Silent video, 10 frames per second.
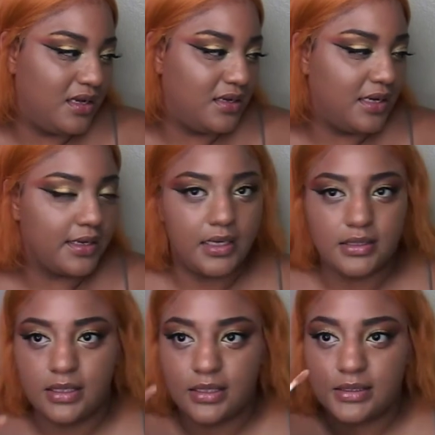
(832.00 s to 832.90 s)
How can I
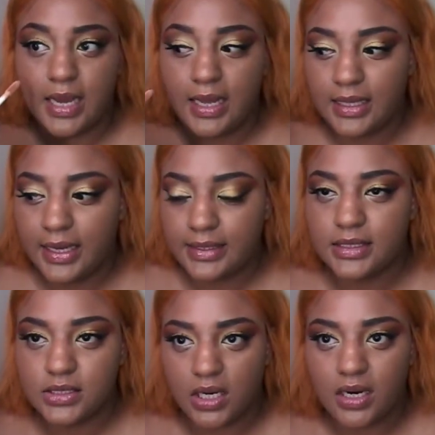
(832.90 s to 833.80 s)
say this? I like the
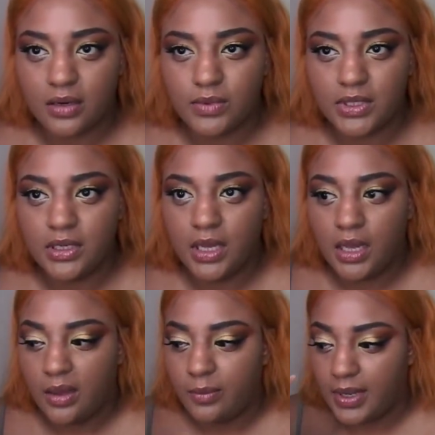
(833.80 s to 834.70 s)
Tarte one,
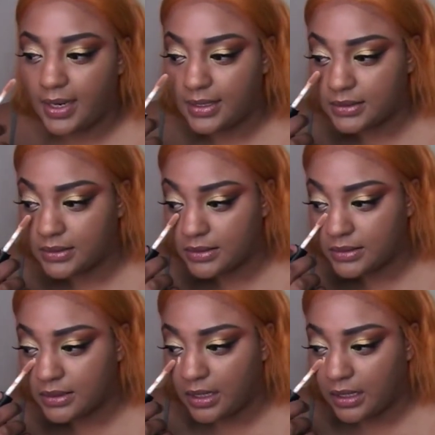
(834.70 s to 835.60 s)
but it's
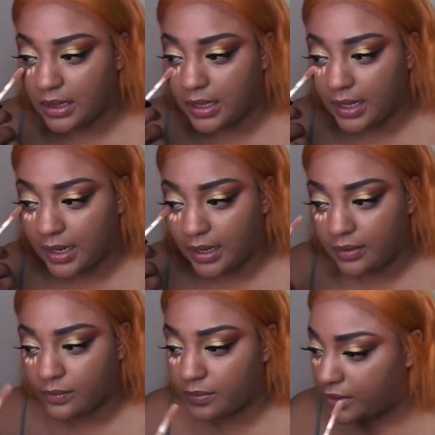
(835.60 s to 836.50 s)
just a lot
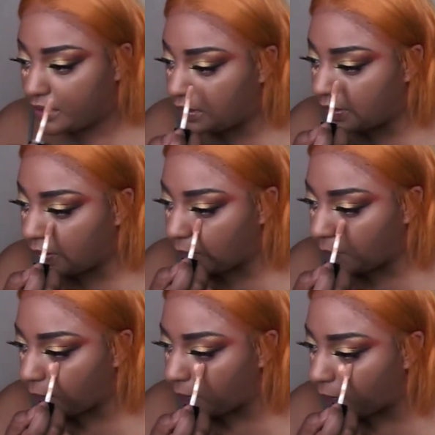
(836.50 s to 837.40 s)
when you don't,
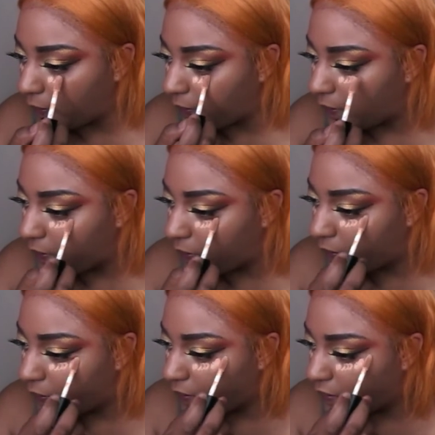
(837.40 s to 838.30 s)

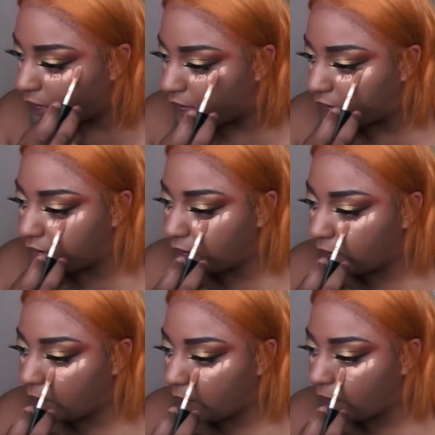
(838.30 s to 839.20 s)
I don't know.
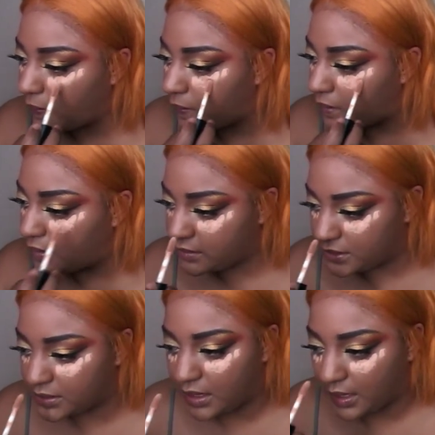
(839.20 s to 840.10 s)
It's
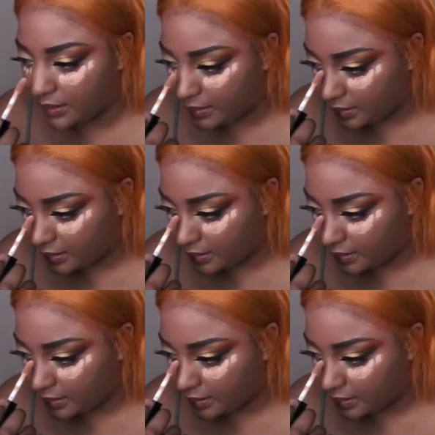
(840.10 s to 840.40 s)
just a lot.